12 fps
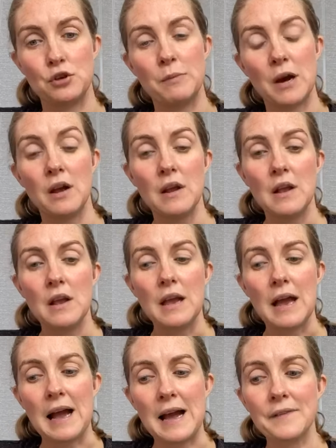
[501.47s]
But
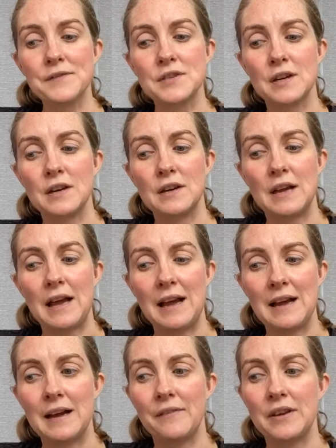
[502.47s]
after
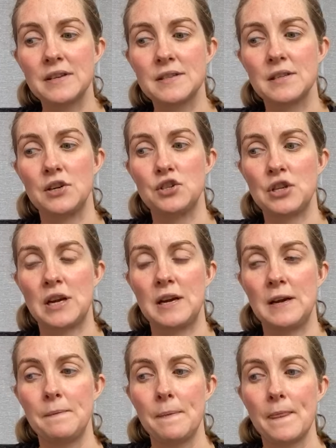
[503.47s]
having such
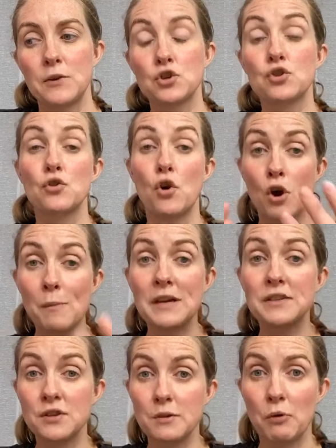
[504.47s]
a trauma
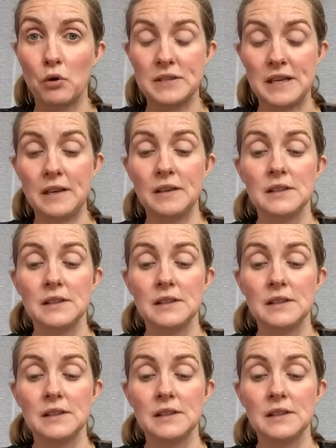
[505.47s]
to the body,